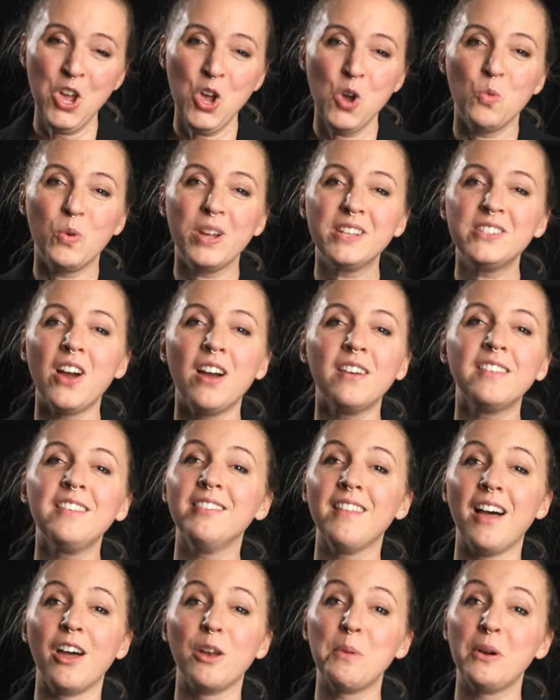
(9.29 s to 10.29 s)
We talk a
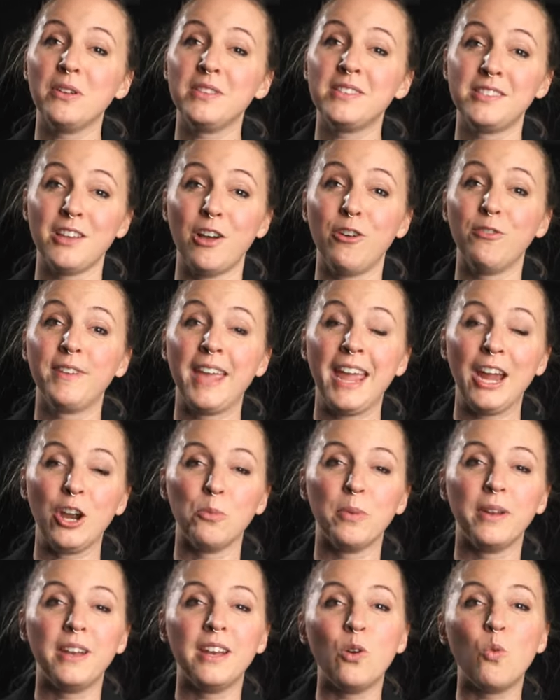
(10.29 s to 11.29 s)
lot about self care,
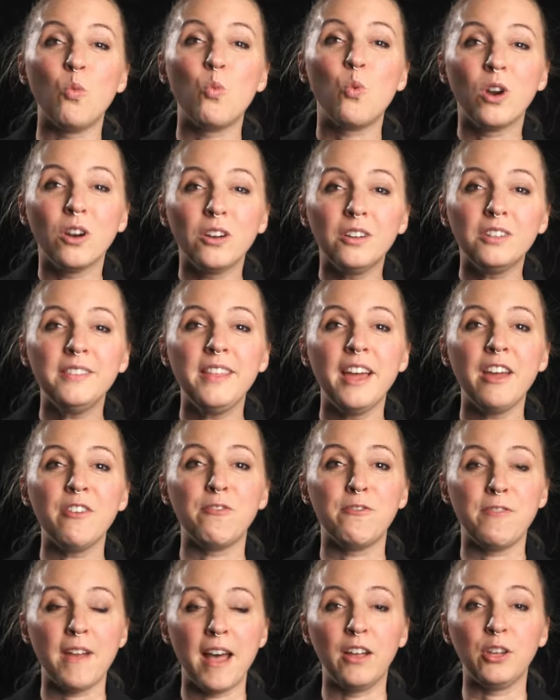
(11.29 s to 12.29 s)
but in a world that
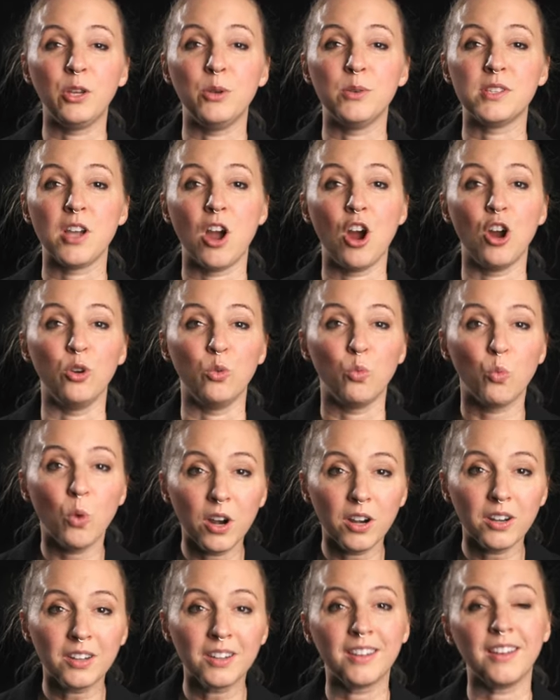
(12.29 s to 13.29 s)
values hard
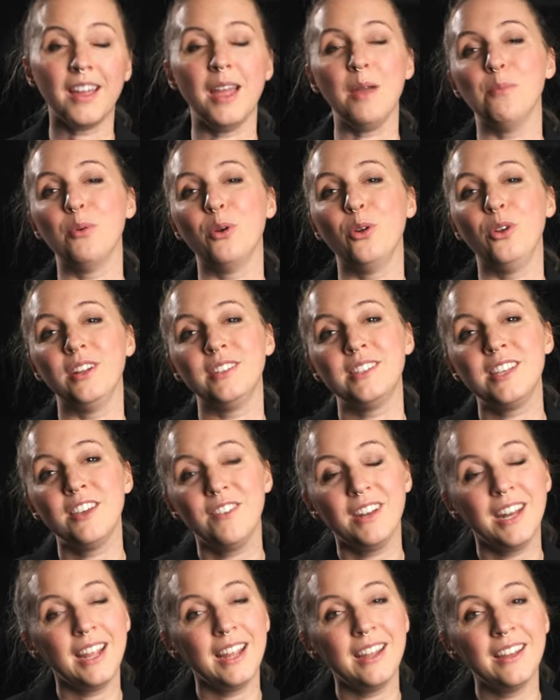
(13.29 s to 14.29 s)
work and
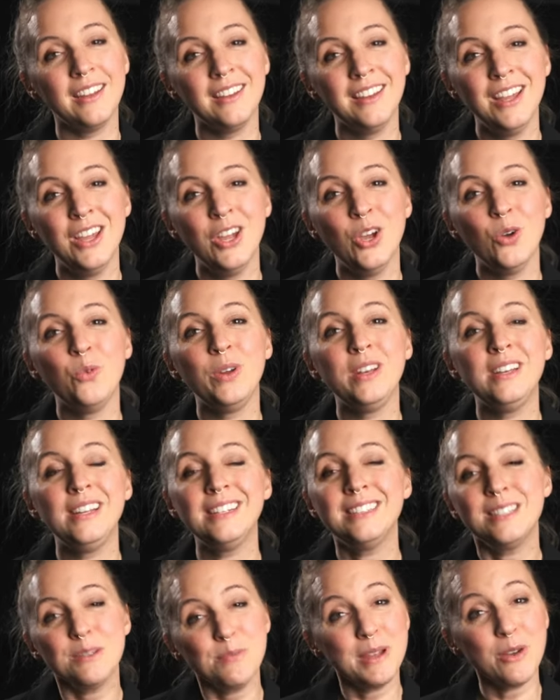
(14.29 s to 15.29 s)
productivity, we
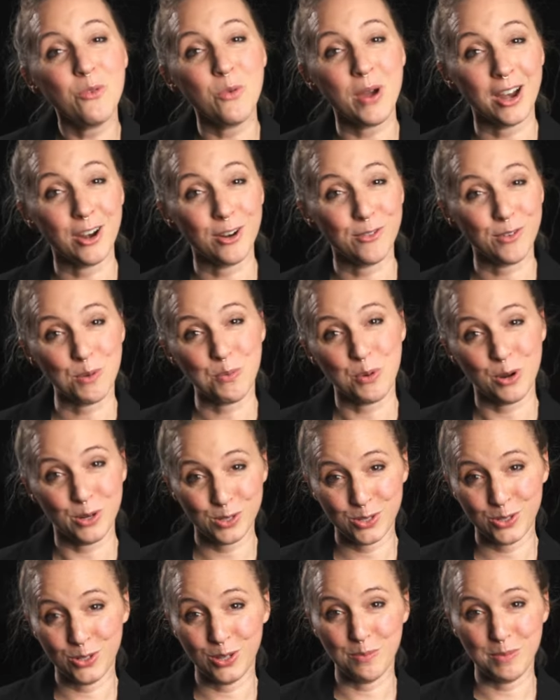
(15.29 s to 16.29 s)
need to be aware of our
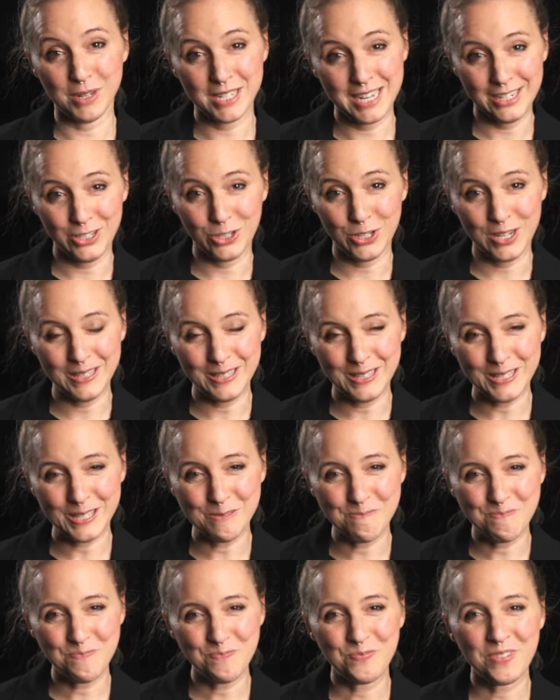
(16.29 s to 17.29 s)
personal
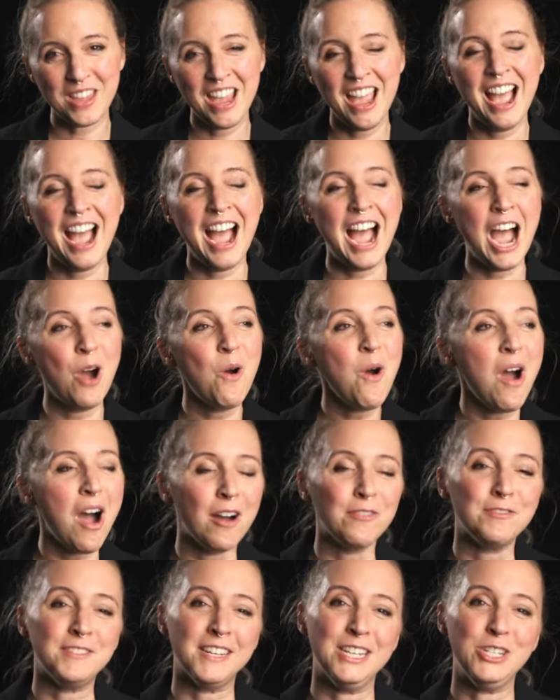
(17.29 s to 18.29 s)
limitations. How
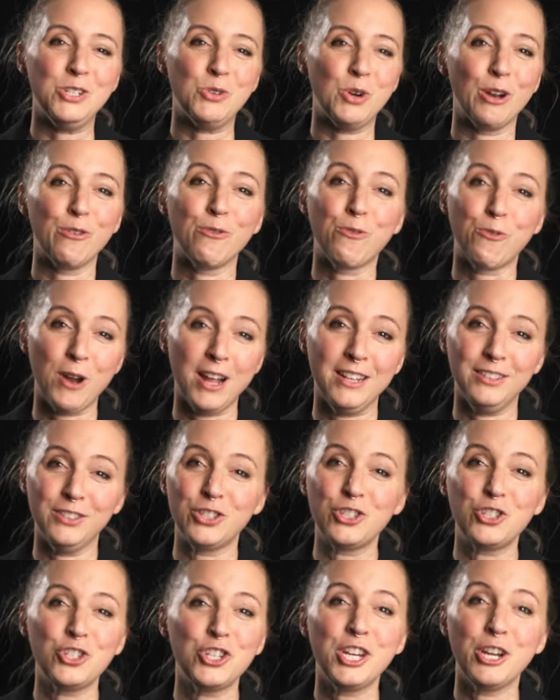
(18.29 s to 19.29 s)
often do our
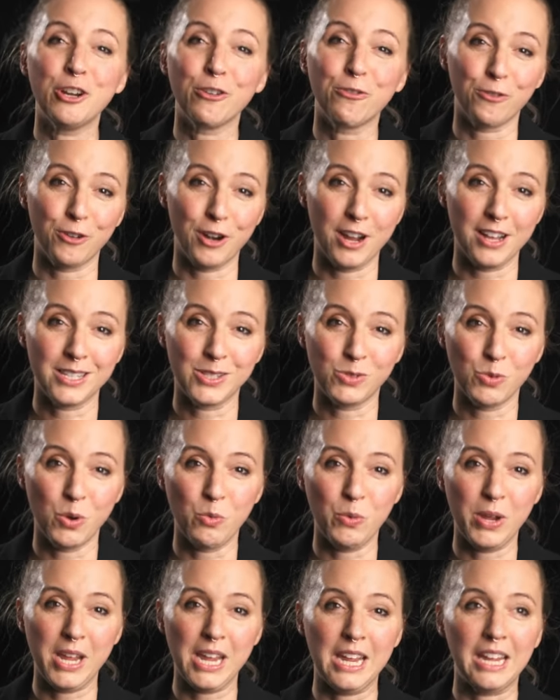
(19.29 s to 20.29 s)
friends cheer for us
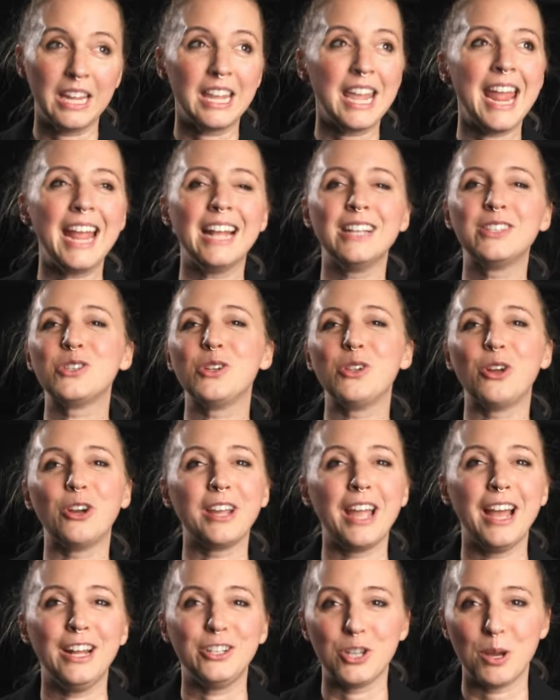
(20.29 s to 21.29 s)
when we cancel our
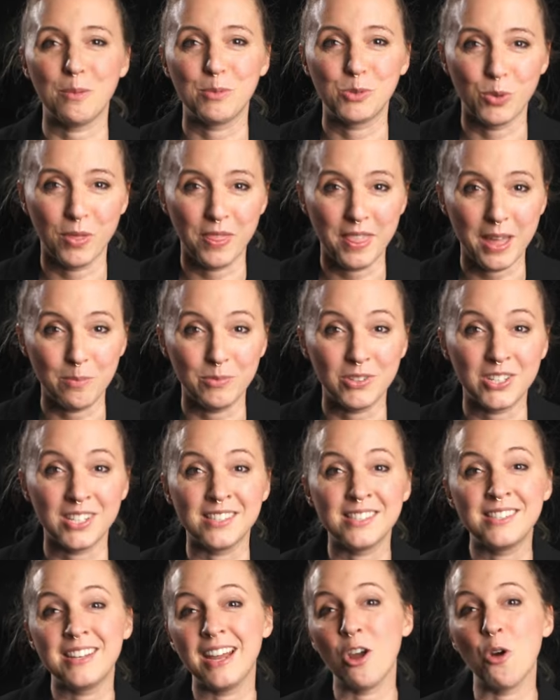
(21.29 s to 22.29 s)
catch ups with them to
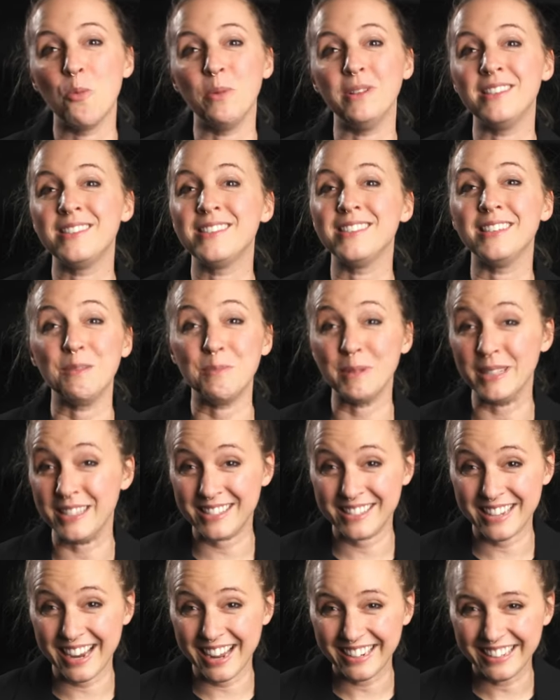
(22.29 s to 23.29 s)
stay home and sleep
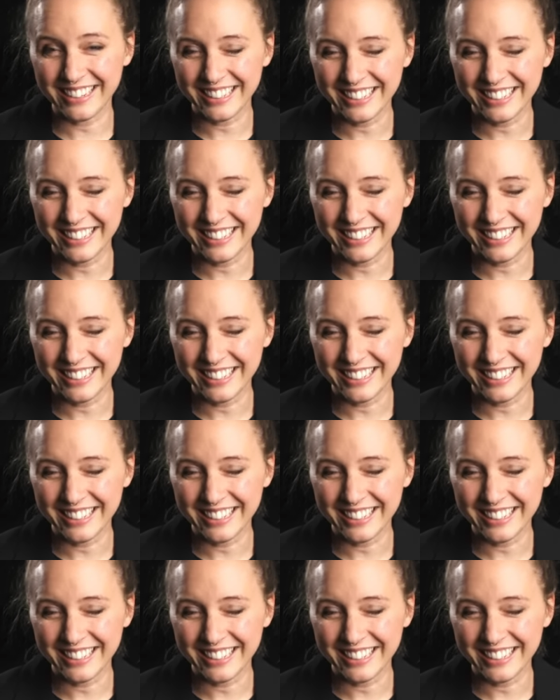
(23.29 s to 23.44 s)
instead?